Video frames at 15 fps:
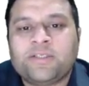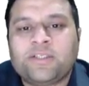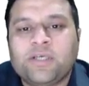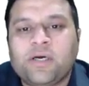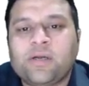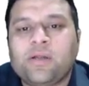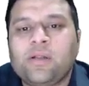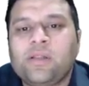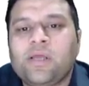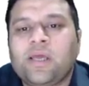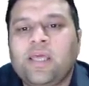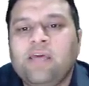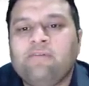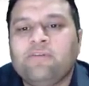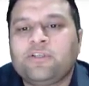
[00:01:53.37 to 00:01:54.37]
Circle the
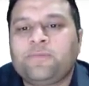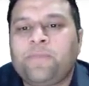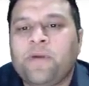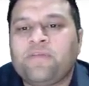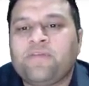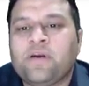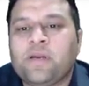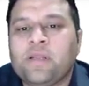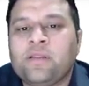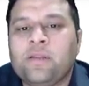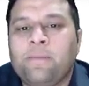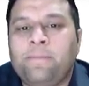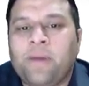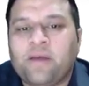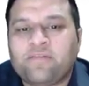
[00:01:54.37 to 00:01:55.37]
keywords present in
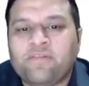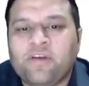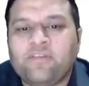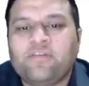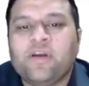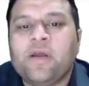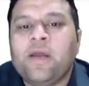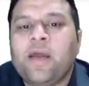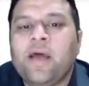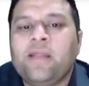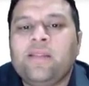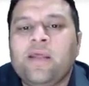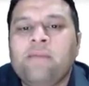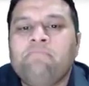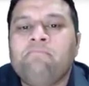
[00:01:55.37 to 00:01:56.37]
the passage
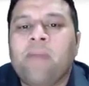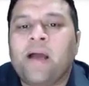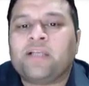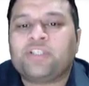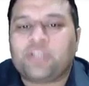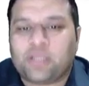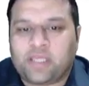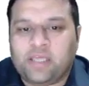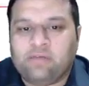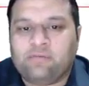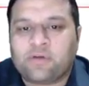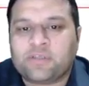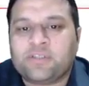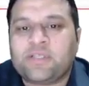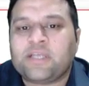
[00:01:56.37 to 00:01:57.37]
and then match the
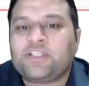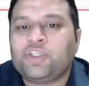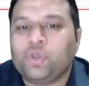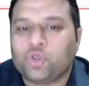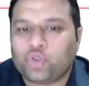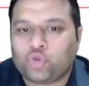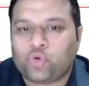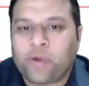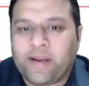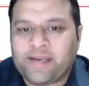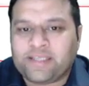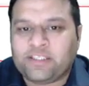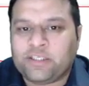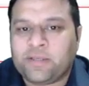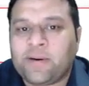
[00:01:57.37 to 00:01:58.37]
keywords. That's your
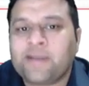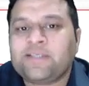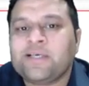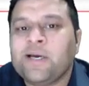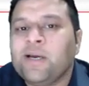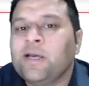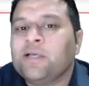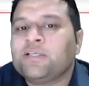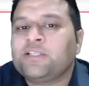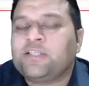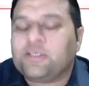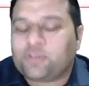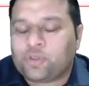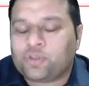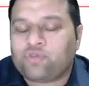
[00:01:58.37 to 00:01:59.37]
strategy, right?
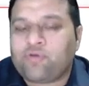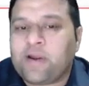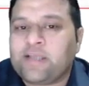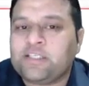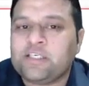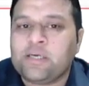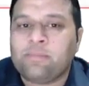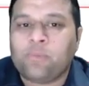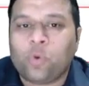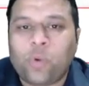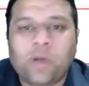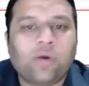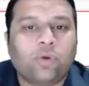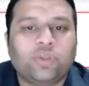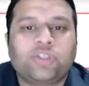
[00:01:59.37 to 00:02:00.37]
So strategy number
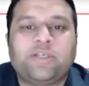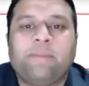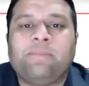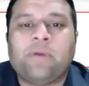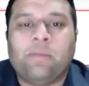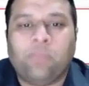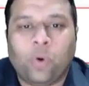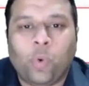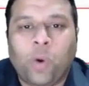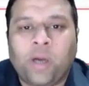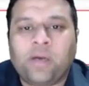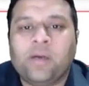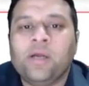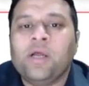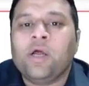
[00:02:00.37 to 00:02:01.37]
1 or step number
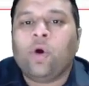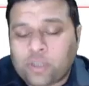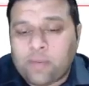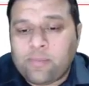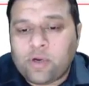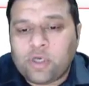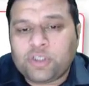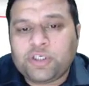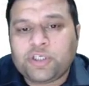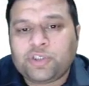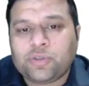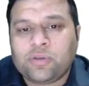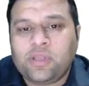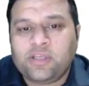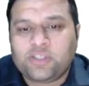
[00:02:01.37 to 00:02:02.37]
1. So I'm going to
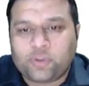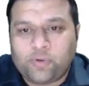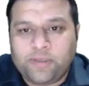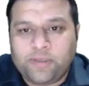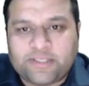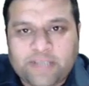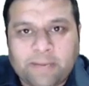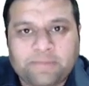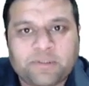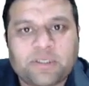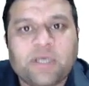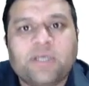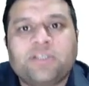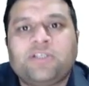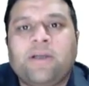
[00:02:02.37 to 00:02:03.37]
teach you these
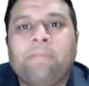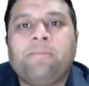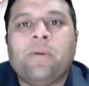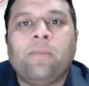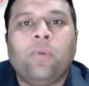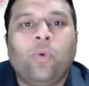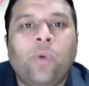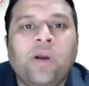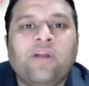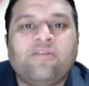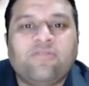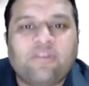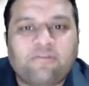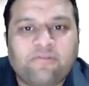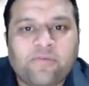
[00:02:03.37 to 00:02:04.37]
steps. Step number 1
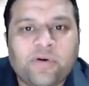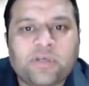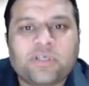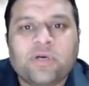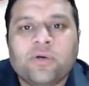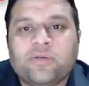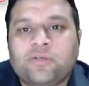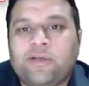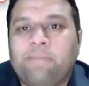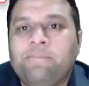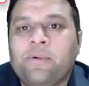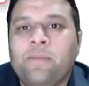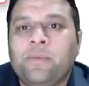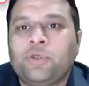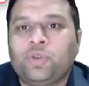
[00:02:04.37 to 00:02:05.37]
is different.
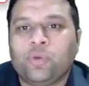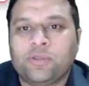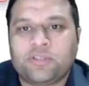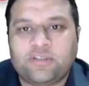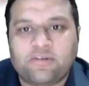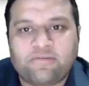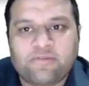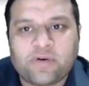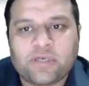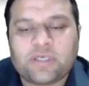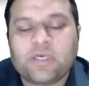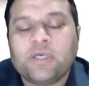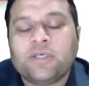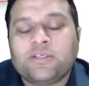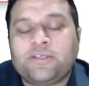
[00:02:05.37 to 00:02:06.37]
Step number 2 is
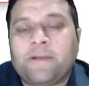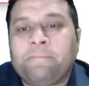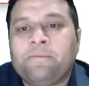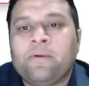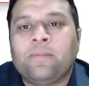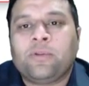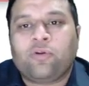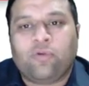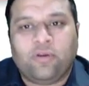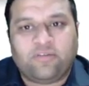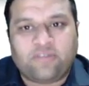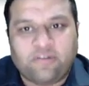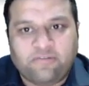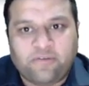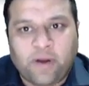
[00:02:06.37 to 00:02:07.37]
different. Step number 3
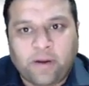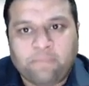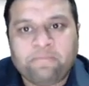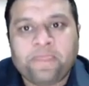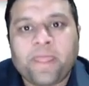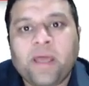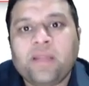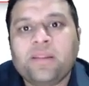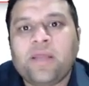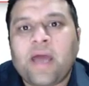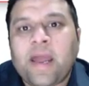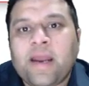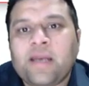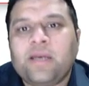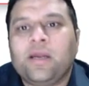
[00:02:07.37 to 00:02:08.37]
is different. In
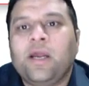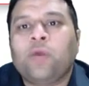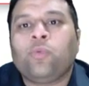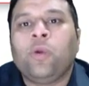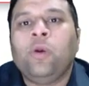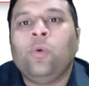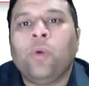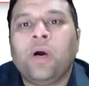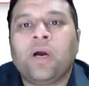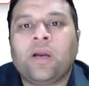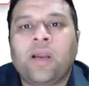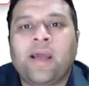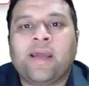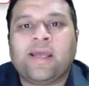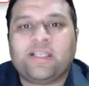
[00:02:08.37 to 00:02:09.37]
the end, it will
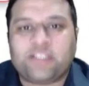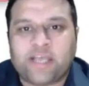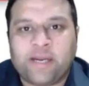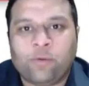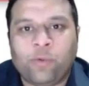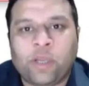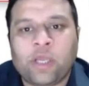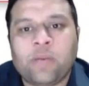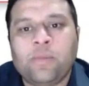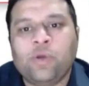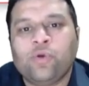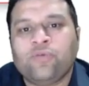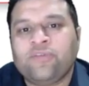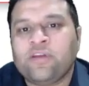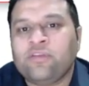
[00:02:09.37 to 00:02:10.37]
work like a chain. We're going to
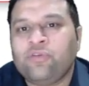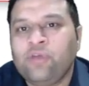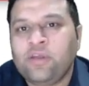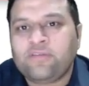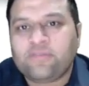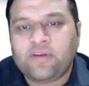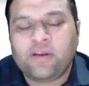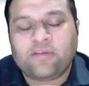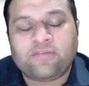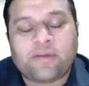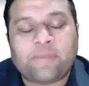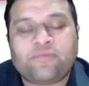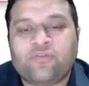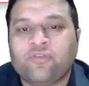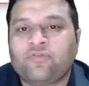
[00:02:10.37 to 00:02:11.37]
be using these 3
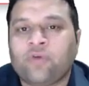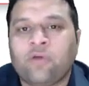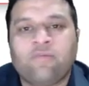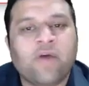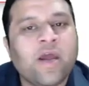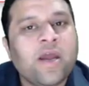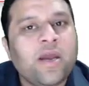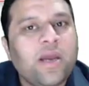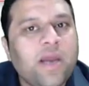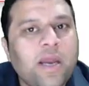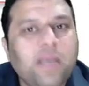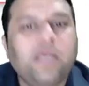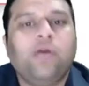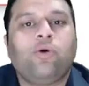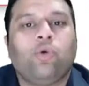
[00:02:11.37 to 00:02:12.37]
steps to solve
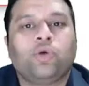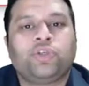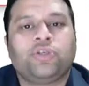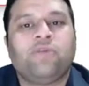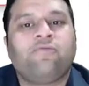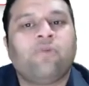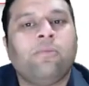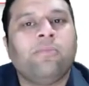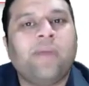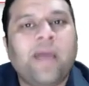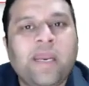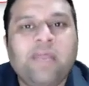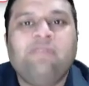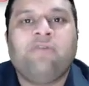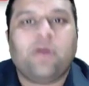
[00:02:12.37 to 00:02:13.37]
any question from
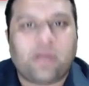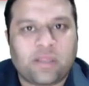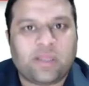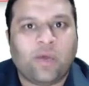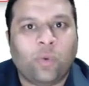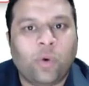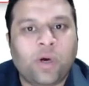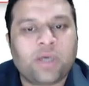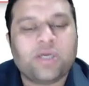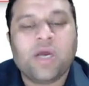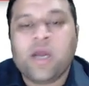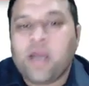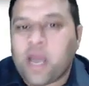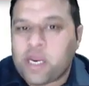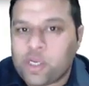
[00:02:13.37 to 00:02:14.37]
anywhere in the world
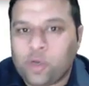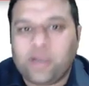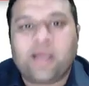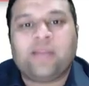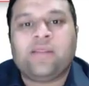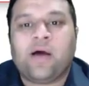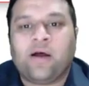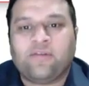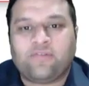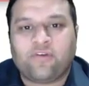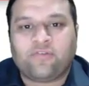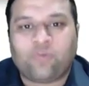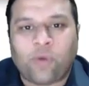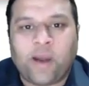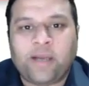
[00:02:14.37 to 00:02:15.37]
and you'll get the
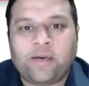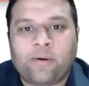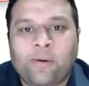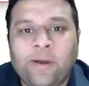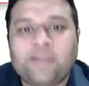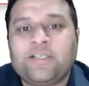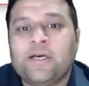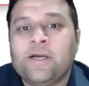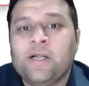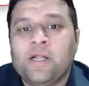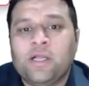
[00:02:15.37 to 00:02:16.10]
answers right?